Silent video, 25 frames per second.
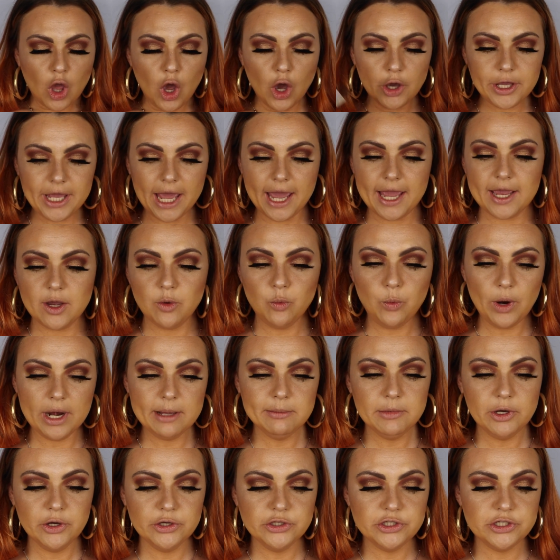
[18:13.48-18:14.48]
Okay, what
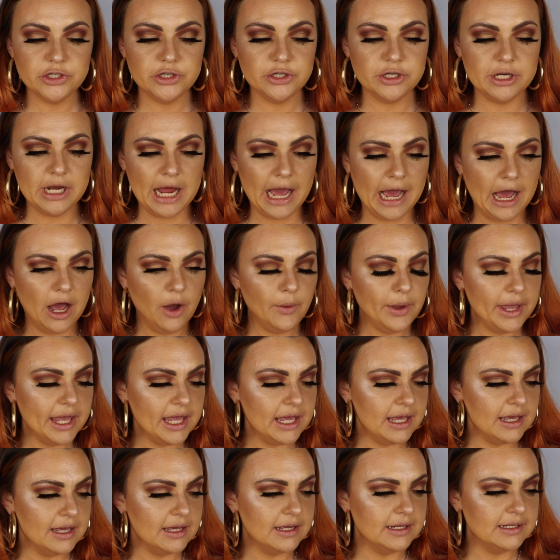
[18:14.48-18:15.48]
I'm going to do now
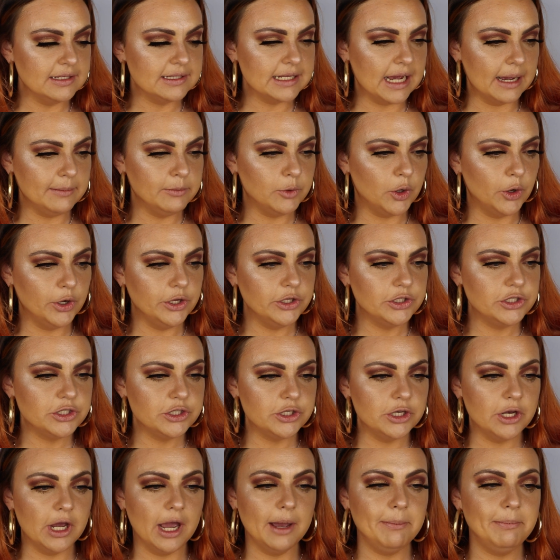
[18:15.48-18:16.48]
is I'm going
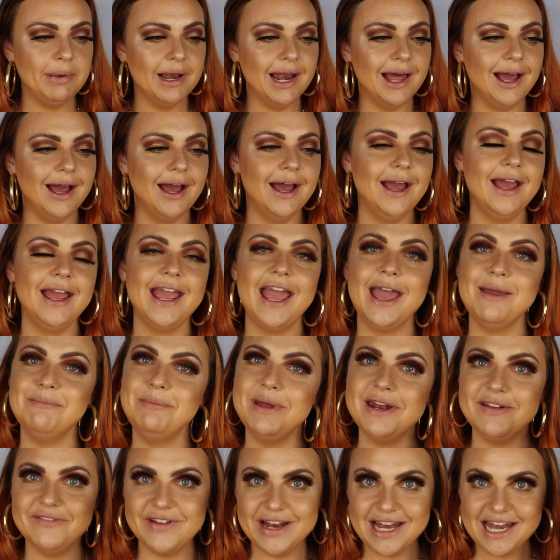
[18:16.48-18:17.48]
to apply a
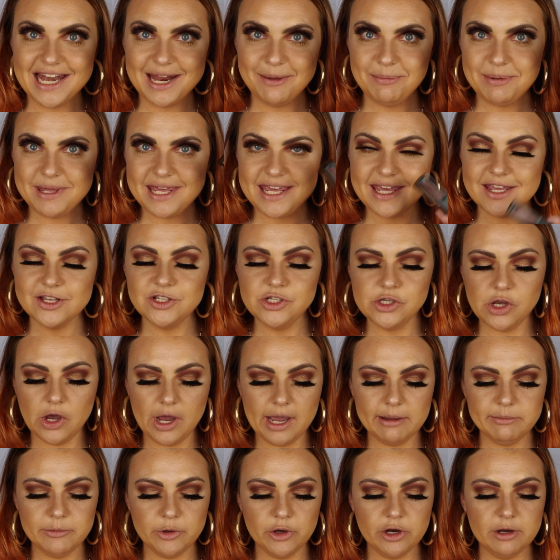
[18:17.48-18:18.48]
bit of a lippy. So
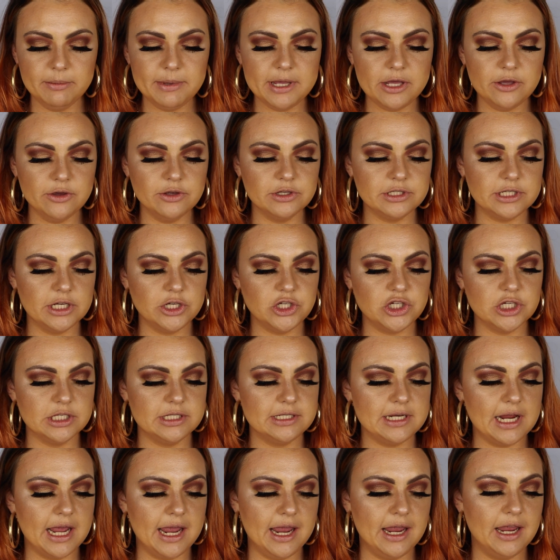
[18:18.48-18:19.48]
I'm going to be using
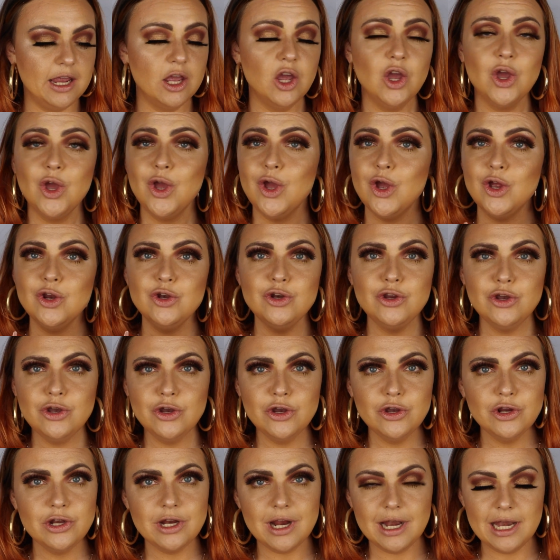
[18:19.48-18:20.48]
just a
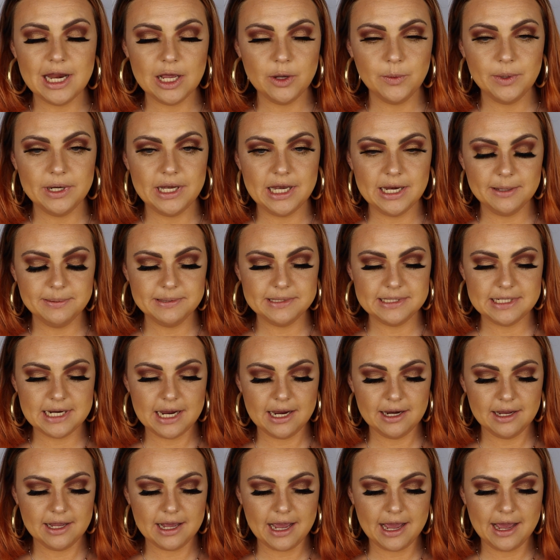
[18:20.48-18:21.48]
nude liquid
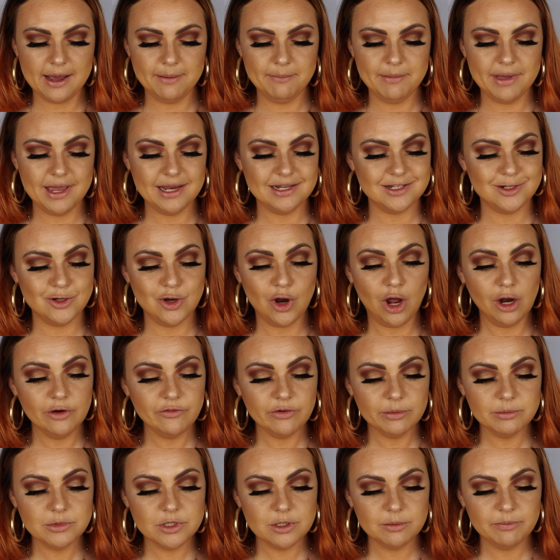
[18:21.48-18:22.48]
lipstick. It's not
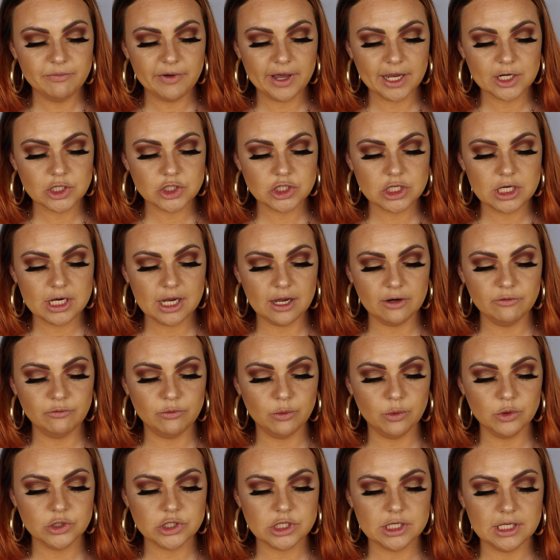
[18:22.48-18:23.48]
from DUPE FACTORIE,
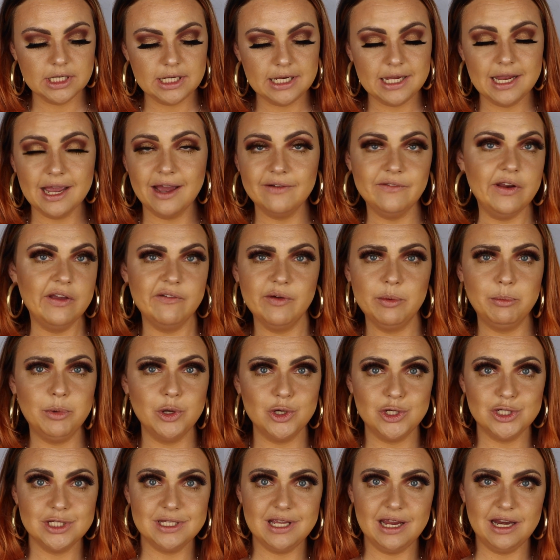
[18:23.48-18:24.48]
unfortunately. I've never
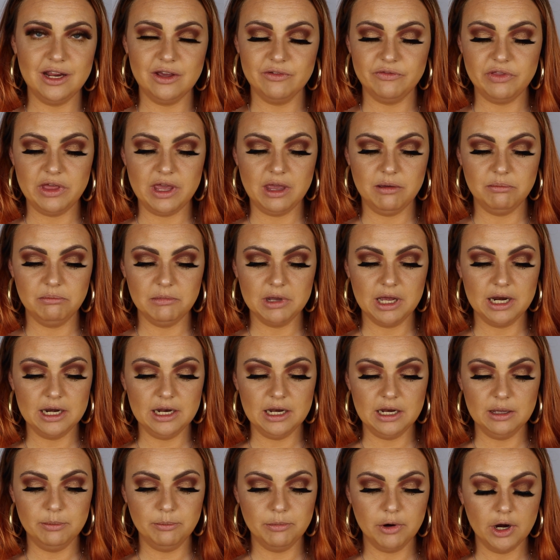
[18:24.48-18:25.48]
purchased any of their kind
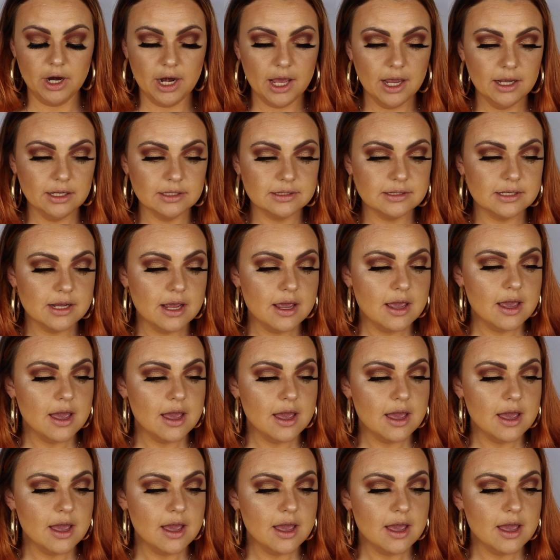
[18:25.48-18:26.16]
of lip products.